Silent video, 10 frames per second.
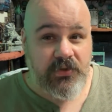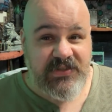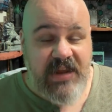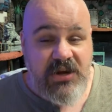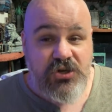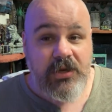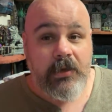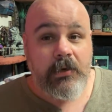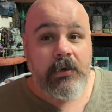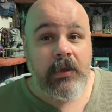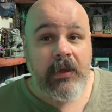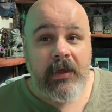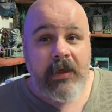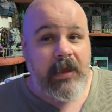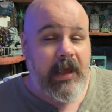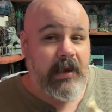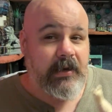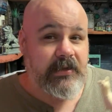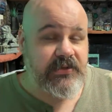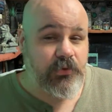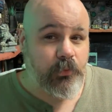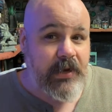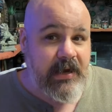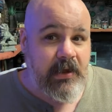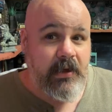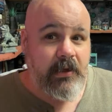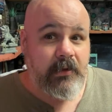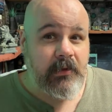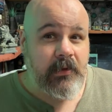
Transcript: station and his arena.